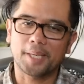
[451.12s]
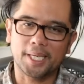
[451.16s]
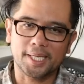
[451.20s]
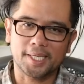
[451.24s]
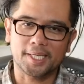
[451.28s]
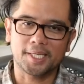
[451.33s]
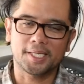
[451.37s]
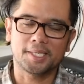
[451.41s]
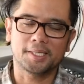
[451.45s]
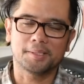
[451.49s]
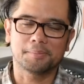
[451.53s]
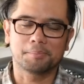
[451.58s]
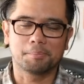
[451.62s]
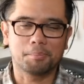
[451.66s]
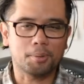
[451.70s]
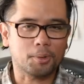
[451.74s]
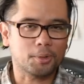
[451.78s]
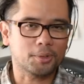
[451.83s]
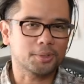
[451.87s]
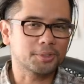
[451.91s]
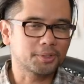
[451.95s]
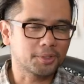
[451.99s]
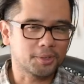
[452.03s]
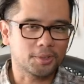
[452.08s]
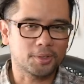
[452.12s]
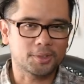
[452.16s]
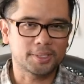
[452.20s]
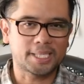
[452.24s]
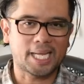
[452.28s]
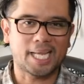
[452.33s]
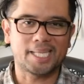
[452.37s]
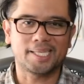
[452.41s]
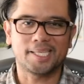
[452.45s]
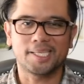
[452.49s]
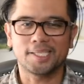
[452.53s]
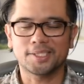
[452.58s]
picky bird nerd
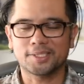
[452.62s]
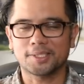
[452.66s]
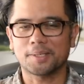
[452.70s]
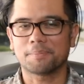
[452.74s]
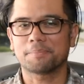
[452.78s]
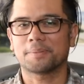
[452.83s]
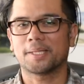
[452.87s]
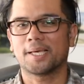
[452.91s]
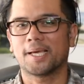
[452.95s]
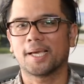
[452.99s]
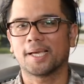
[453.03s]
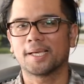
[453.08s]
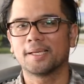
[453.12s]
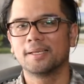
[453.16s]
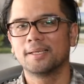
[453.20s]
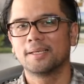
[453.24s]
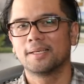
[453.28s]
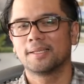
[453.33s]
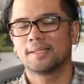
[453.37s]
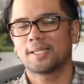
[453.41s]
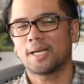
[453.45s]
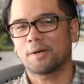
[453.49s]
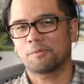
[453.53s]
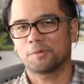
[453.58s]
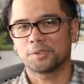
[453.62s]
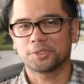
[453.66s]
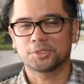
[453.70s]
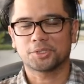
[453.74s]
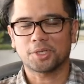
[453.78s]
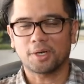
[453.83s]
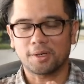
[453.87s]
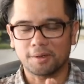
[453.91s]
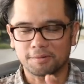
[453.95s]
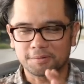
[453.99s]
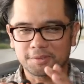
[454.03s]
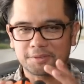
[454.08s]
and need something that
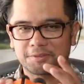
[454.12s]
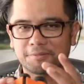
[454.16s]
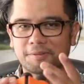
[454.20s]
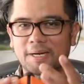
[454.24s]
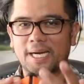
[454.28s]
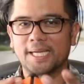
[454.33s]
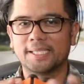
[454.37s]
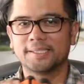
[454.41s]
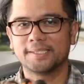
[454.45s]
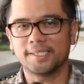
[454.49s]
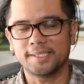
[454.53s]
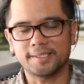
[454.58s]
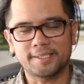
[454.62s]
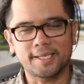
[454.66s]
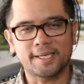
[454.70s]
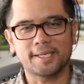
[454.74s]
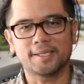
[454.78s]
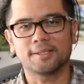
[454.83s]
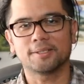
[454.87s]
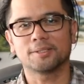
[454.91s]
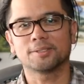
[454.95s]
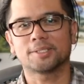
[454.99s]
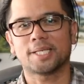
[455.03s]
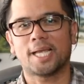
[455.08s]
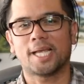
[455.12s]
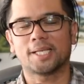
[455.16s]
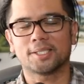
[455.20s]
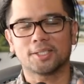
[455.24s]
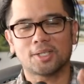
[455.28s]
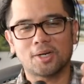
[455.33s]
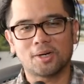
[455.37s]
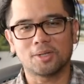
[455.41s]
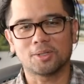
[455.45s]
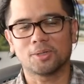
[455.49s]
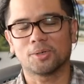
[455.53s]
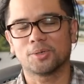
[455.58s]
resolves fine details and
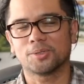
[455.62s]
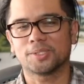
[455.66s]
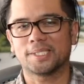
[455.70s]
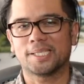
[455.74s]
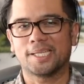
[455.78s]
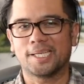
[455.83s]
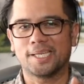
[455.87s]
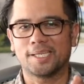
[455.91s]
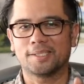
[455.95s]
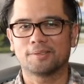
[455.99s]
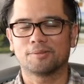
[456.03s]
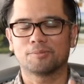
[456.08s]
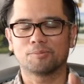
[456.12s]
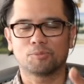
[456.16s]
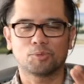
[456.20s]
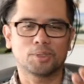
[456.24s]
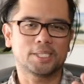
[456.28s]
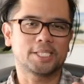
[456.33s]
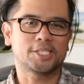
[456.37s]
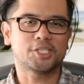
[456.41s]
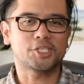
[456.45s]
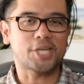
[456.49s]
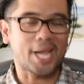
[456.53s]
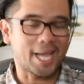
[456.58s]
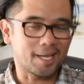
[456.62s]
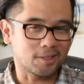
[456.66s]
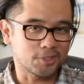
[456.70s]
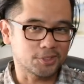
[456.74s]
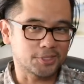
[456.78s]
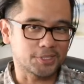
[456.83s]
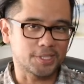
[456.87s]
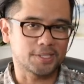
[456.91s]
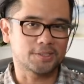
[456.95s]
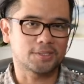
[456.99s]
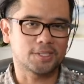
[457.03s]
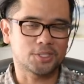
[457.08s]
colors in really
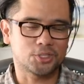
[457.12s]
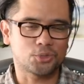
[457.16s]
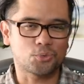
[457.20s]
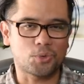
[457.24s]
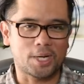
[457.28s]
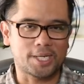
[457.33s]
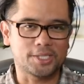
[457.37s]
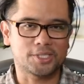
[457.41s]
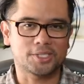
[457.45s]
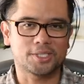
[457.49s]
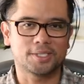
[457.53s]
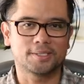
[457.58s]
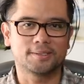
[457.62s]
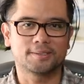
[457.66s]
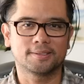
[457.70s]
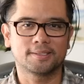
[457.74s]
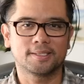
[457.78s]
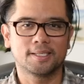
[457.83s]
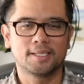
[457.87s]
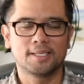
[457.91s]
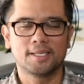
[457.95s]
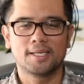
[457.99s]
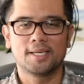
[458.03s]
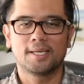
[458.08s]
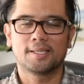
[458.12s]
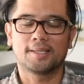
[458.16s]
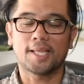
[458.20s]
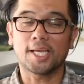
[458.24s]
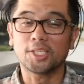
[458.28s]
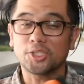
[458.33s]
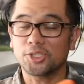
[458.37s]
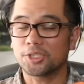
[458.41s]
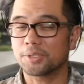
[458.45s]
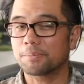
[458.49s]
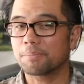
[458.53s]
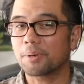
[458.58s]
challenging situations then
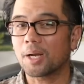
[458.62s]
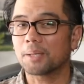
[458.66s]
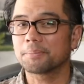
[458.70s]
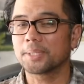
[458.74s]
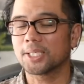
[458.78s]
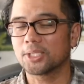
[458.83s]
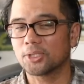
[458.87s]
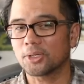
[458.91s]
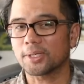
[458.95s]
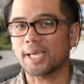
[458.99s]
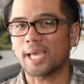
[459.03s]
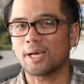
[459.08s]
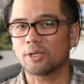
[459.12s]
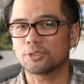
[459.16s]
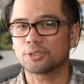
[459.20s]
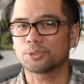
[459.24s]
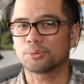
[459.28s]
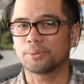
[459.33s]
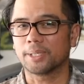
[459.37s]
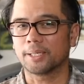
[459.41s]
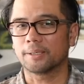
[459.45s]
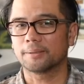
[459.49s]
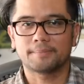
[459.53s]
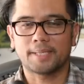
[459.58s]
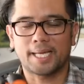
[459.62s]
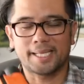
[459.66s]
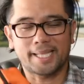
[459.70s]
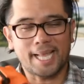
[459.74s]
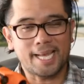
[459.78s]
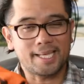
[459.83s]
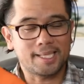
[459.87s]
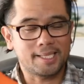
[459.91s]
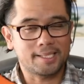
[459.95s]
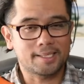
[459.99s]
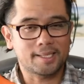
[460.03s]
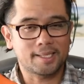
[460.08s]
you should probably look elsewhere. At
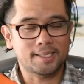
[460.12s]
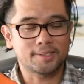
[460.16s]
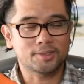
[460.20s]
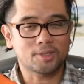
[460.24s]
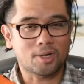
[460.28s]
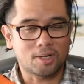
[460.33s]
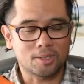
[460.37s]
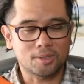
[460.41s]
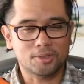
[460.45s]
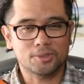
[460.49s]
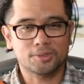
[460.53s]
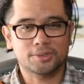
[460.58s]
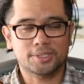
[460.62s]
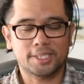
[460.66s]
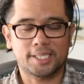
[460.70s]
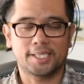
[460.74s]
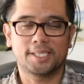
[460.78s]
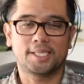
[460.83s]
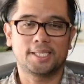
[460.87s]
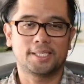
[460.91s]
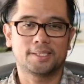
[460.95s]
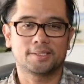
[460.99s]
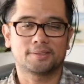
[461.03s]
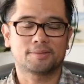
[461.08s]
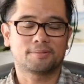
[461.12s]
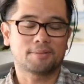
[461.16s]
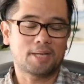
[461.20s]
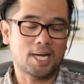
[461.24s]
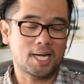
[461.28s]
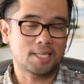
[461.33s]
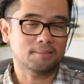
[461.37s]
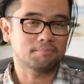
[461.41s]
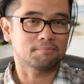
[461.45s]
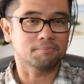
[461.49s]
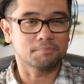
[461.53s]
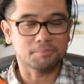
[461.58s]
$89, it is
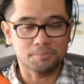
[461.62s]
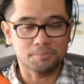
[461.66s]
not